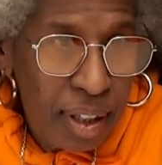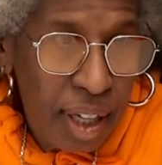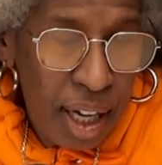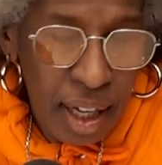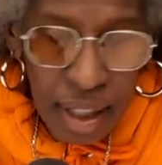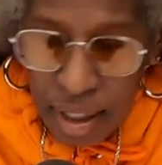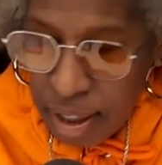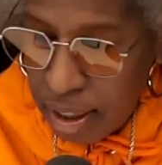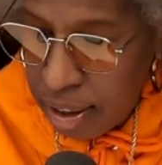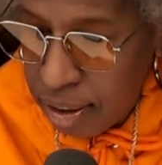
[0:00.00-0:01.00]

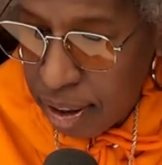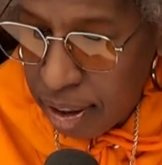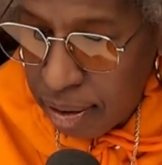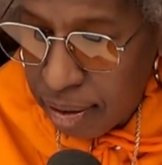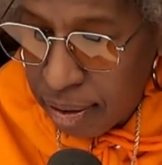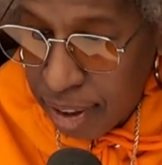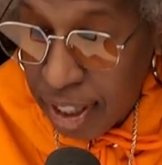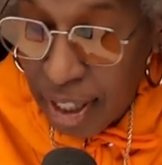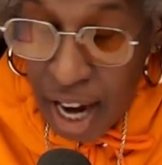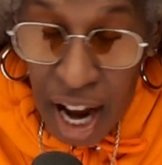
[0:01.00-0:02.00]
And, you know,
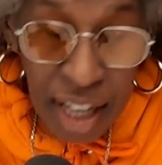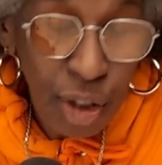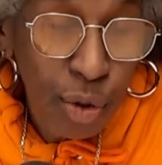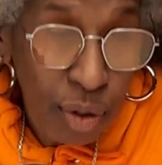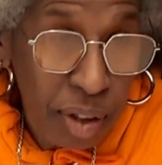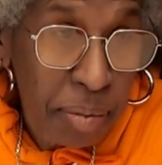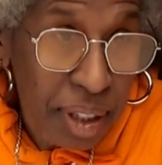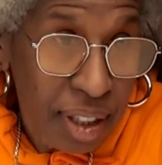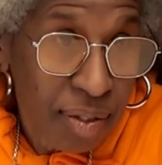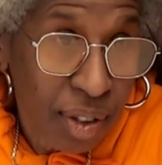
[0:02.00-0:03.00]
it, I truly
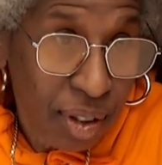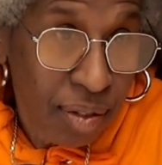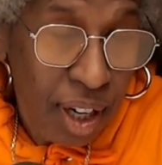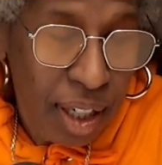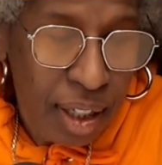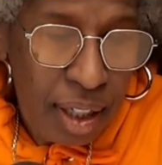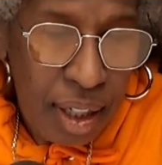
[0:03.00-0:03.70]
believe you're right.